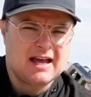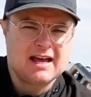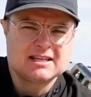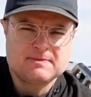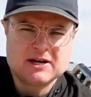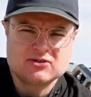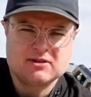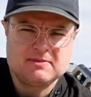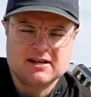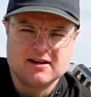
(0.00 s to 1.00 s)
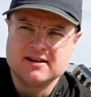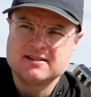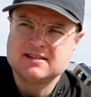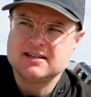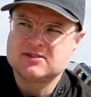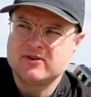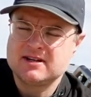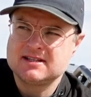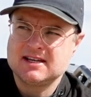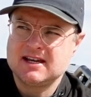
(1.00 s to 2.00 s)
Especially because it's
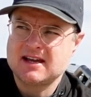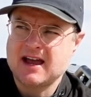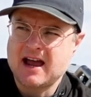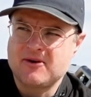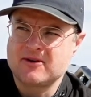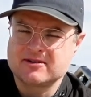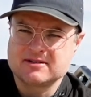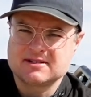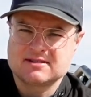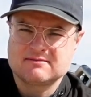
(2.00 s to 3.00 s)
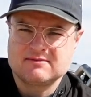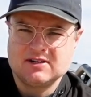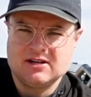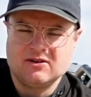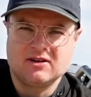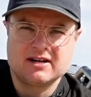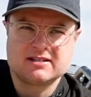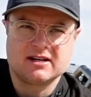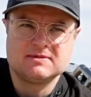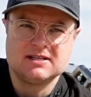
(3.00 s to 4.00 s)
going to take hours, you know, a lot of
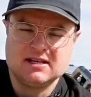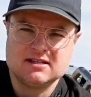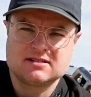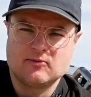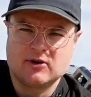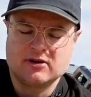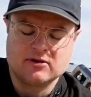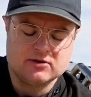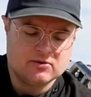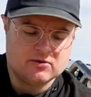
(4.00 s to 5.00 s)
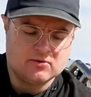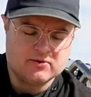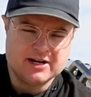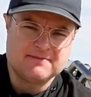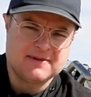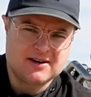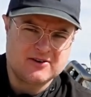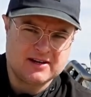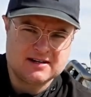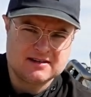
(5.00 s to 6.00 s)
times to get somewhere to go do a cool ride. And
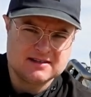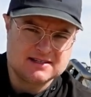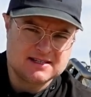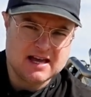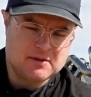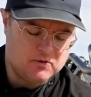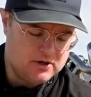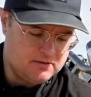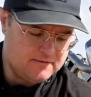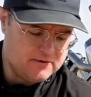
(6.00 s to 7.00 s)
I'll get into that point a little bit